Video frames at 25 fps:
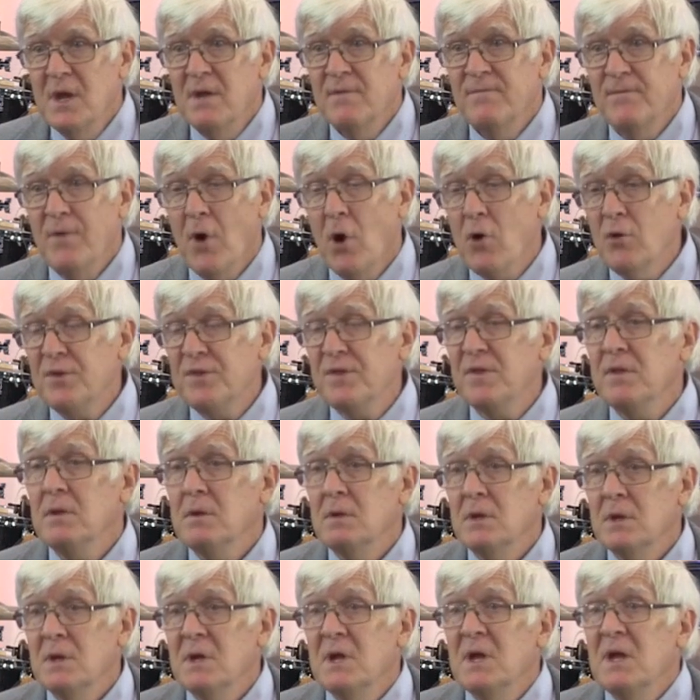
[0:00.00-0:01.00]
Folks,
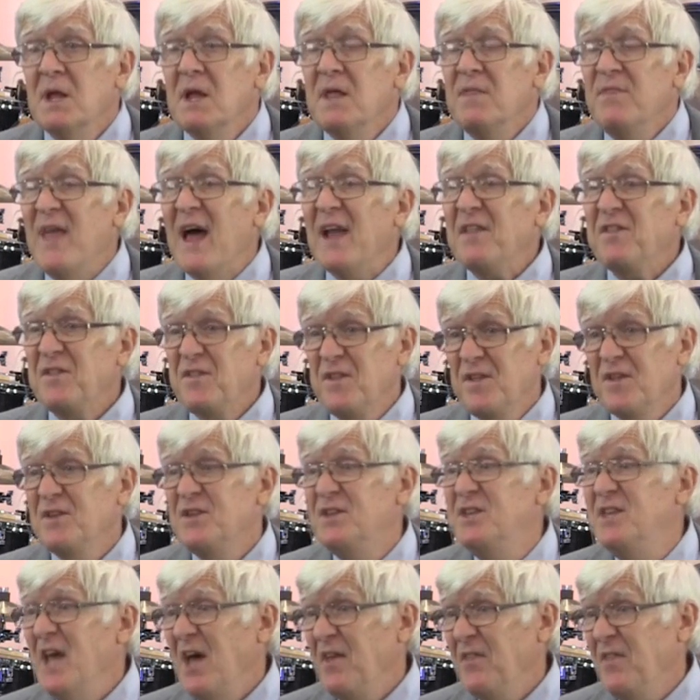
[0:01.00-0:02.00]
that's the
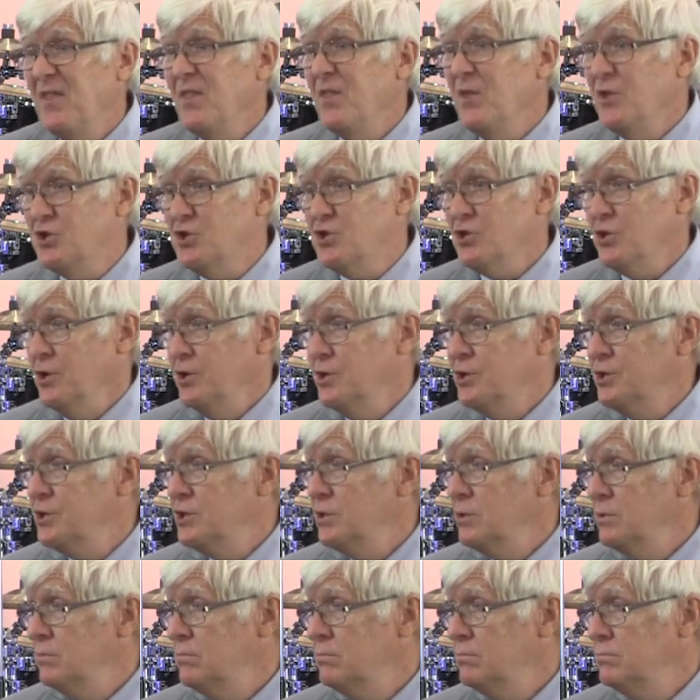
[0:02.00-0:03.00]
death of the
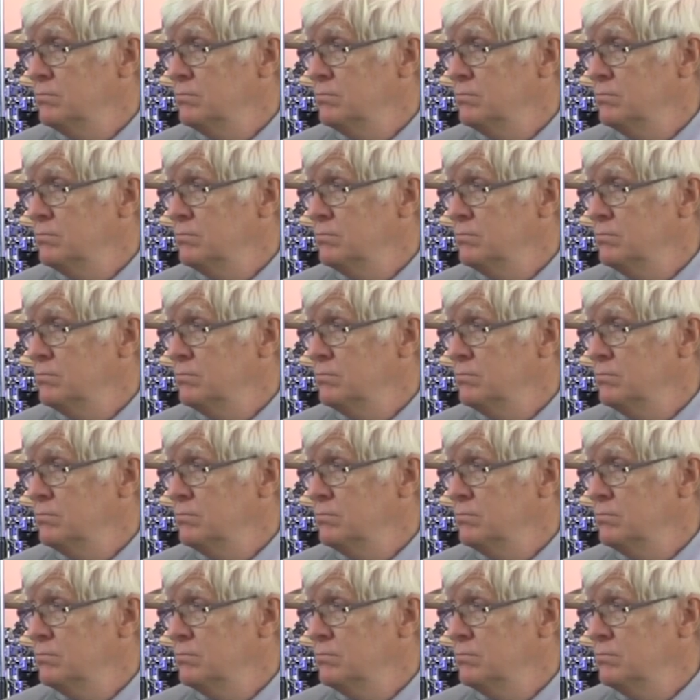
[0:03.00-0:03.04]
church.